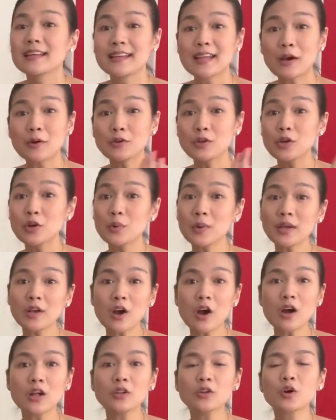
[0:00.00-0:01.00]
Now,
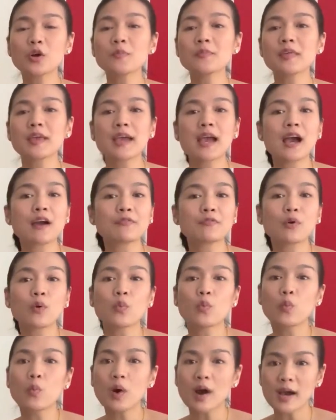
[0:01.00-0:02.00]
knowing All Home, they have a
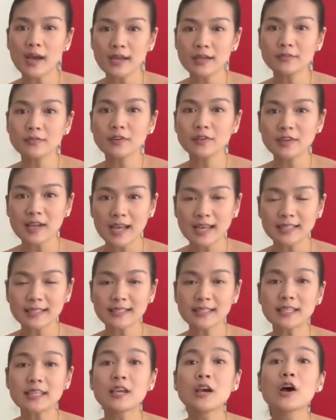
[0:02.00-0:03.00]
wide
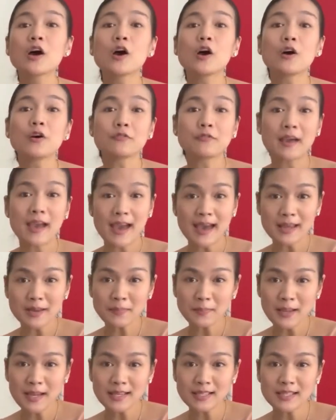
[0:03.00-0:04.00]
variety of
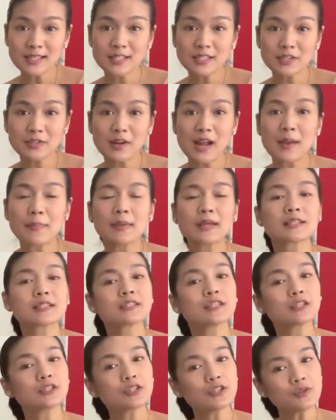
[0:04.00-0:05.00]
hand-painted ceramics
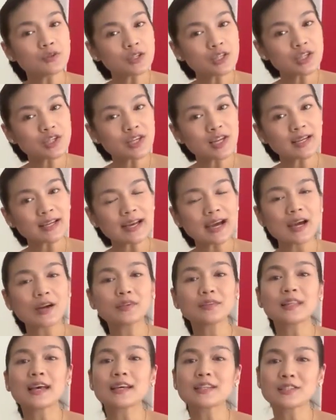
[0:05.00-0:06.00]
that you can check
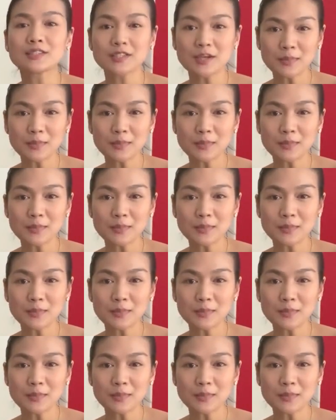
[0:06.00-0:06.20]
out at